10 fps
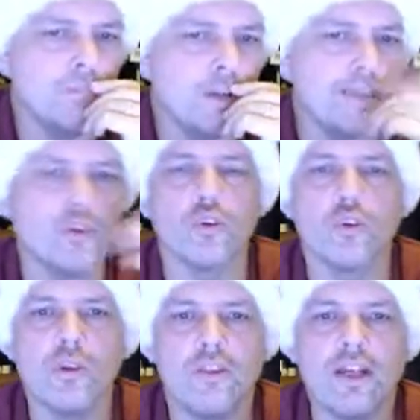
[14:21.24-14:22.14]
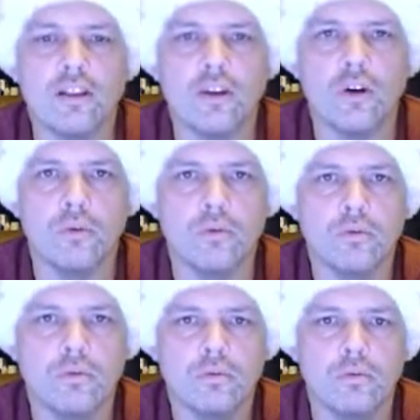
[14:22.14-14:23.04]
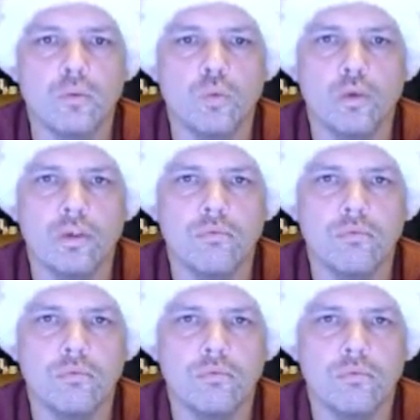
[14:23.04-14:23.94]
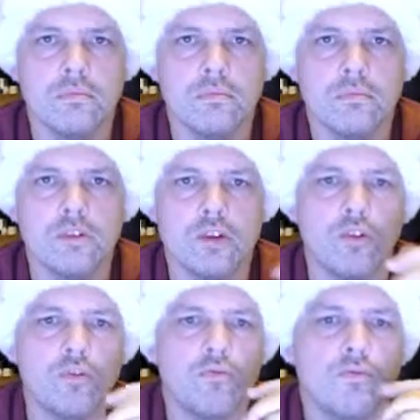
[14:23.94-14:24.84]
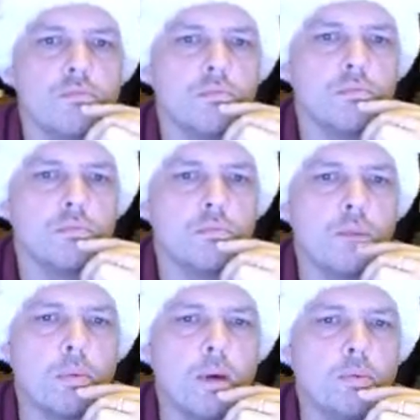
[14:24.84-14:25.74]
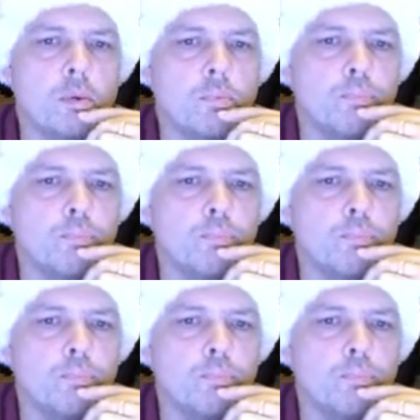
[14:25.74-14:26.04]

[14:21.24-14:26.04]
I don't agree that alone would solve my problem.